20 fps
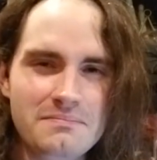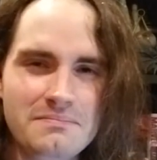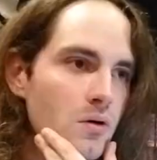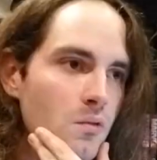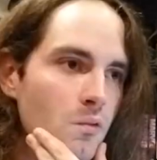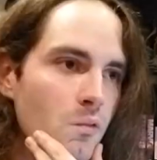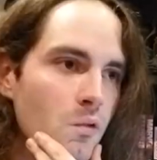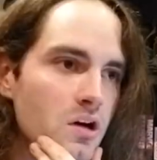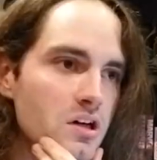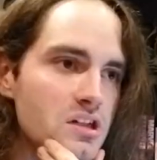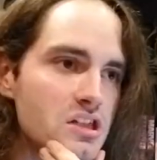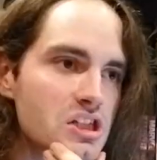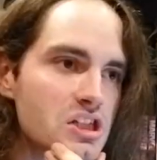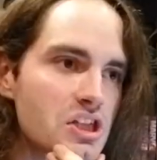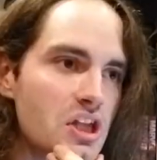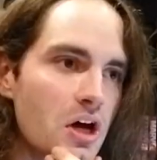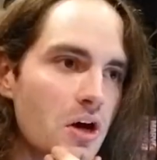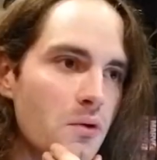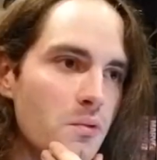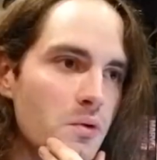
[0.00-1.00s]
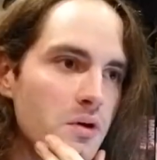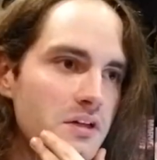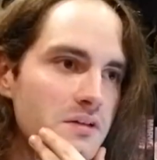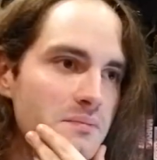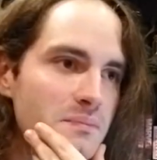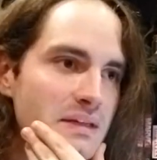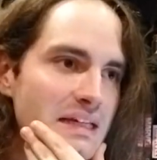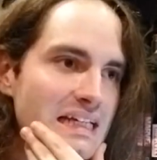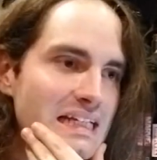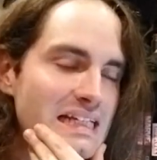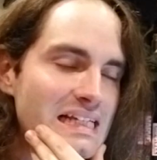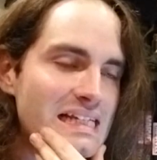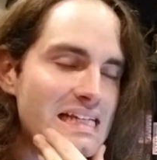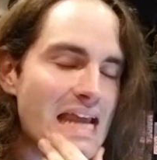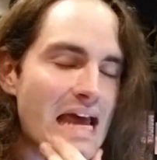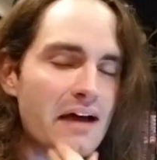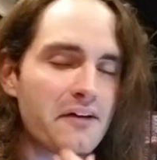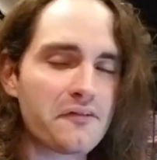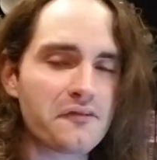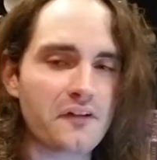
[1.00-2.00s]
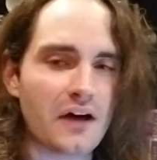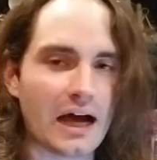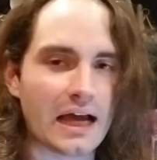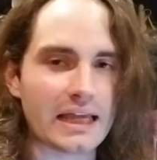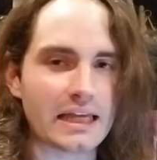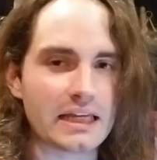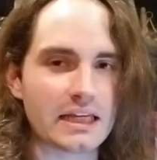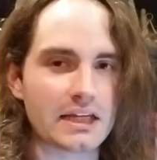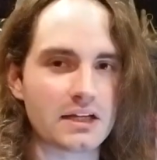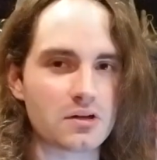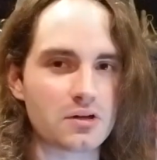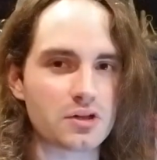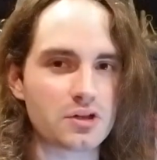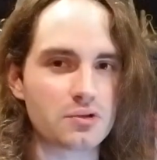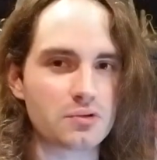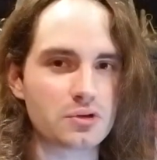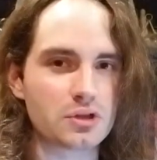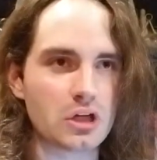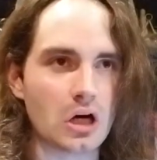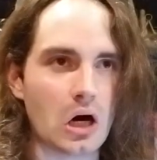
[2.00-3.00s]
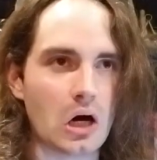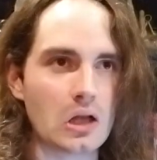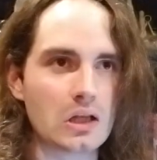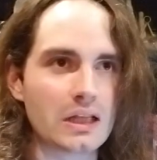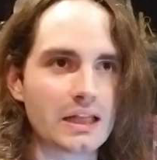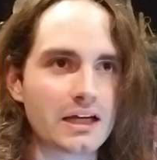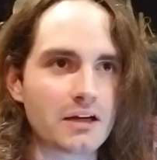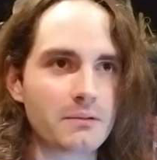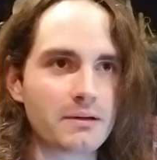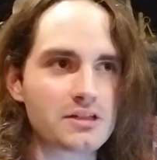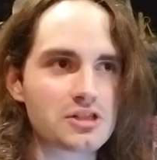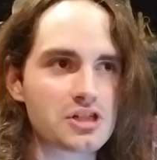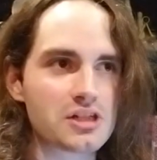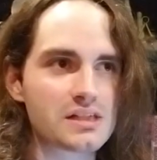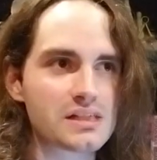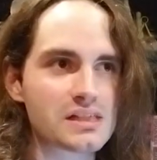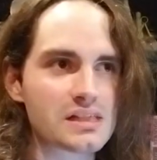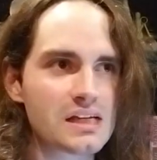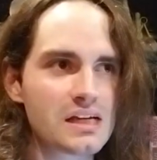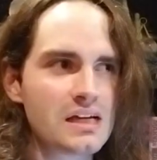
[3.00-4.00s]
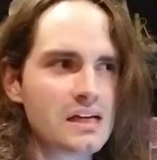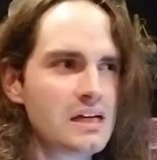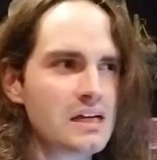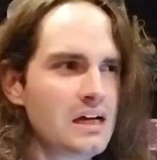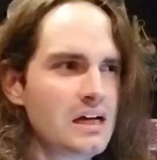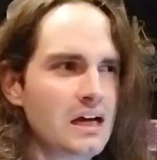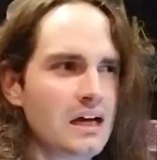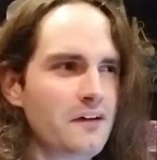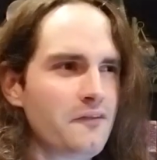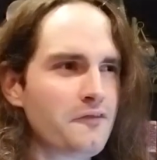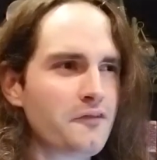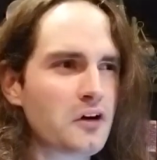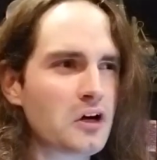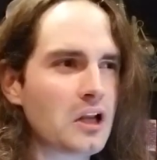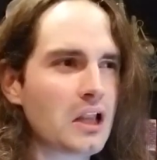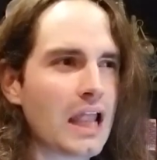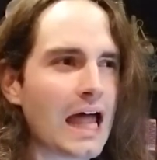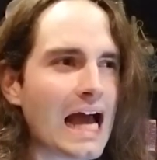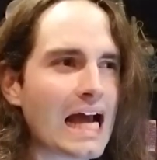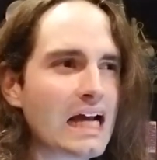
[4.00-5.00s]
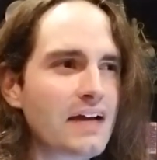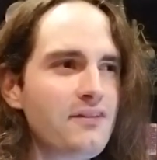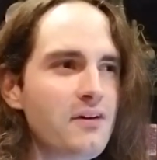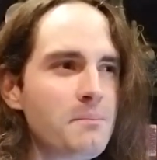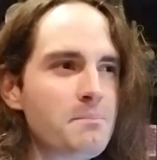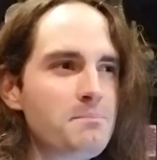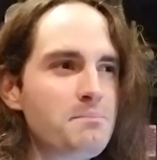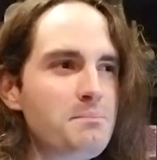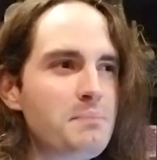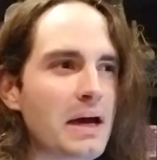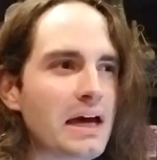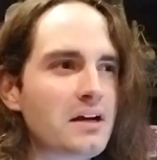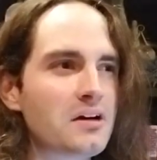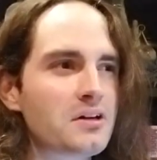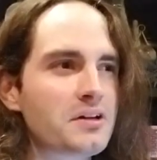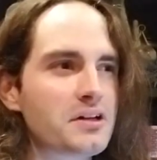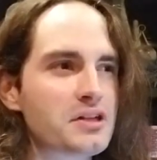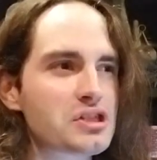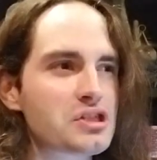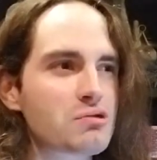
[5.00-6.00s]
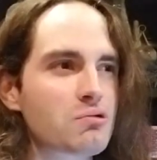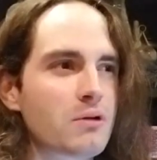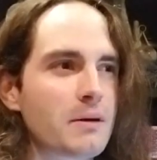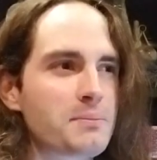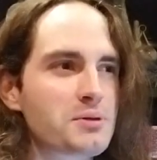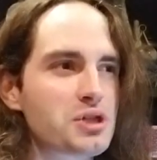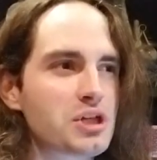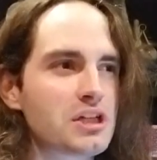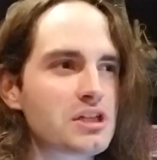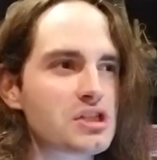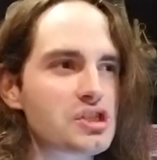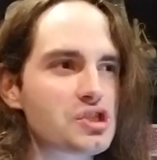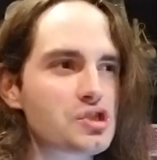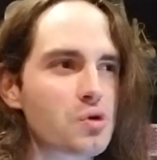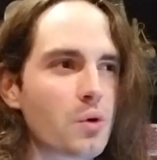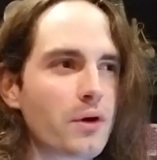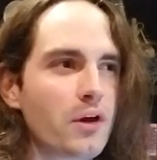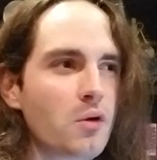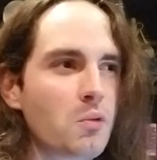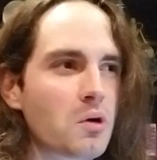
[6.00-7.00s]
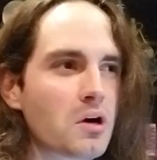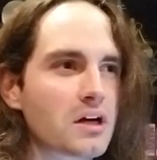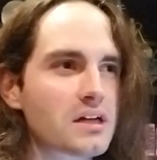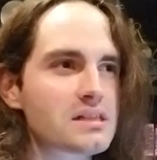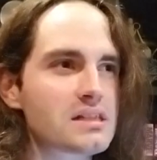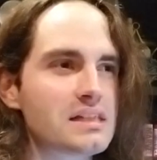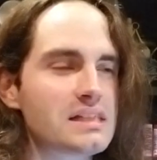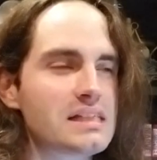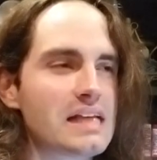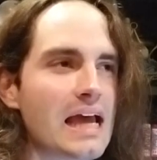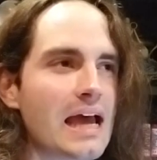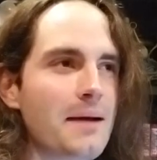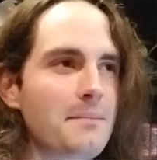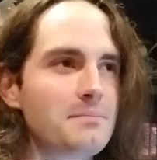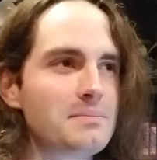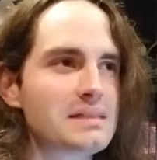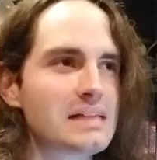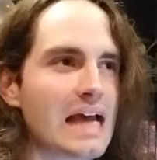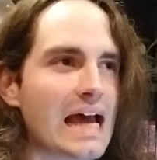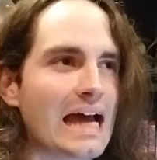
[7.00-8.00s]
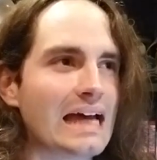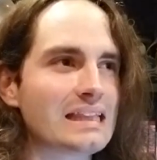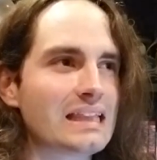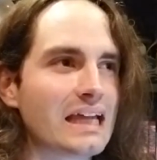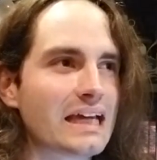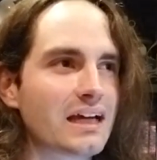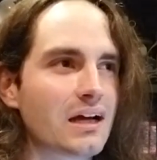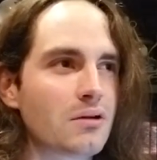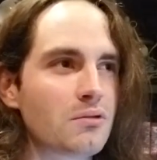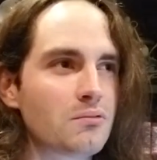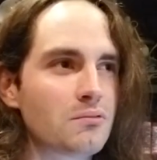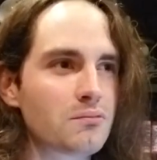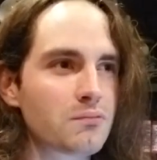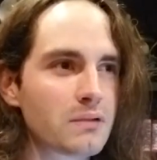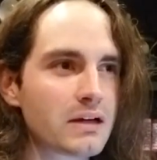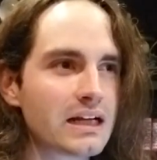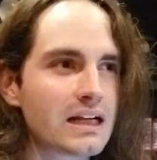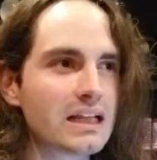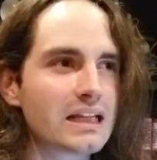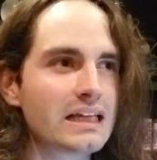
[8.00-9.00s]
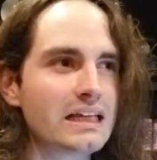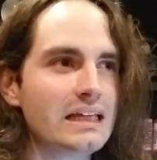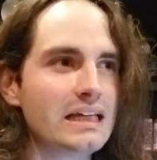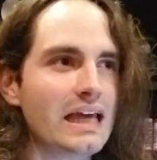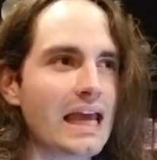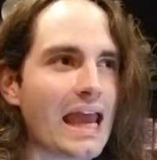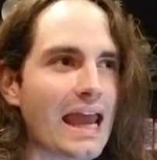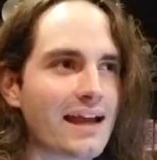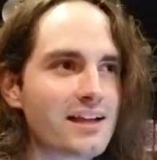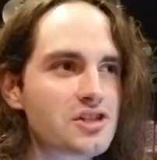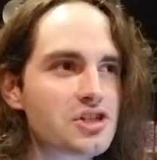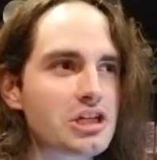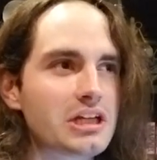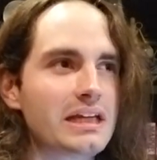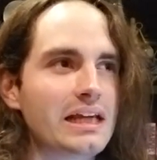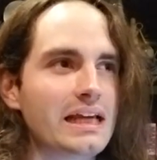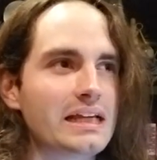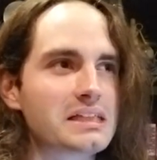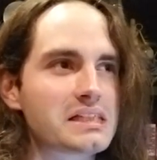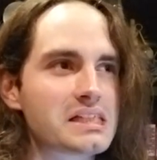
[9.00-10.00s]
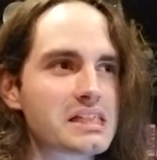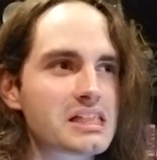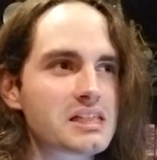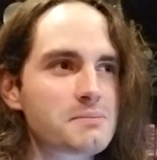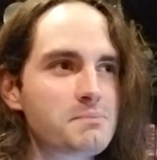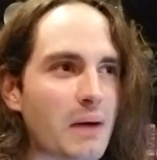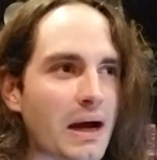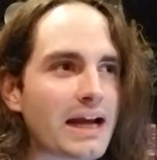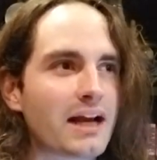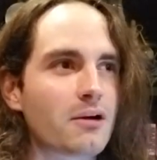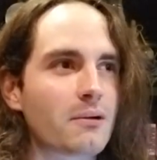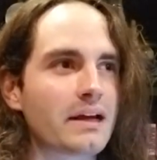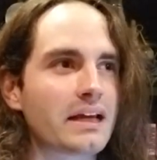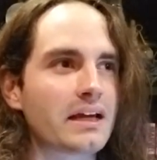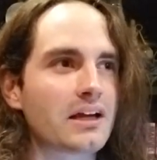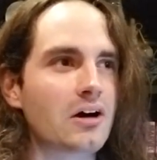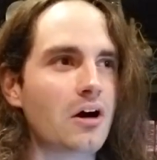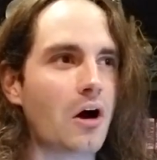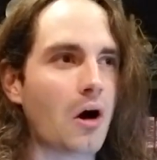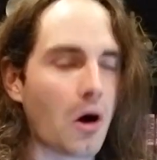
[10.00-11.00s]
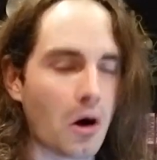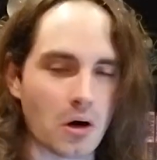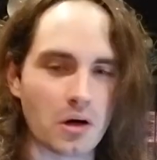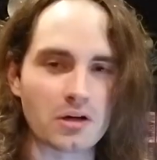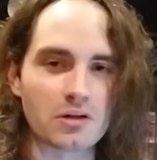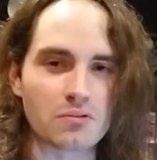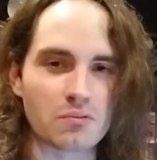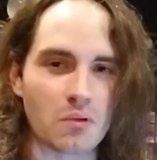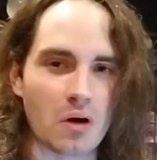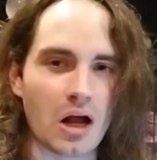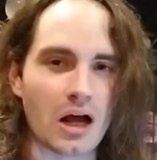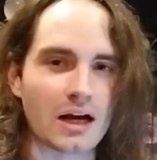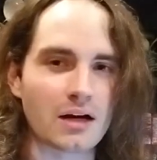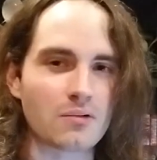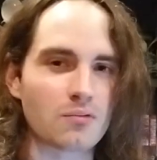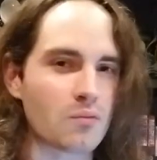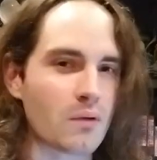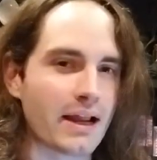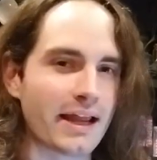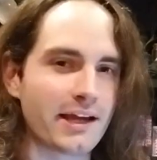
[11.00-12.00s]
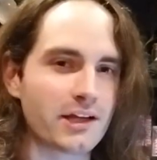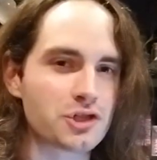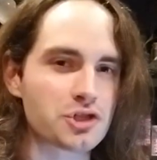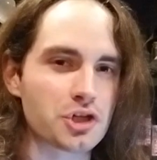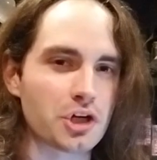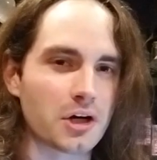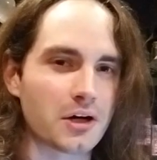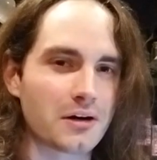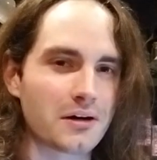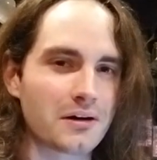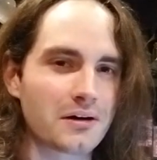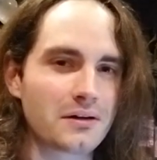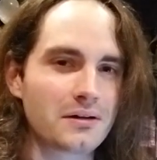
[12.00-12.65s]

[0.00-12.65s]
Worse, though, would be Death, I Hear You Calling, which is, for lack of a better description, Soilwork's attempt at, like, a really edgy, inspiring, hard rock rager.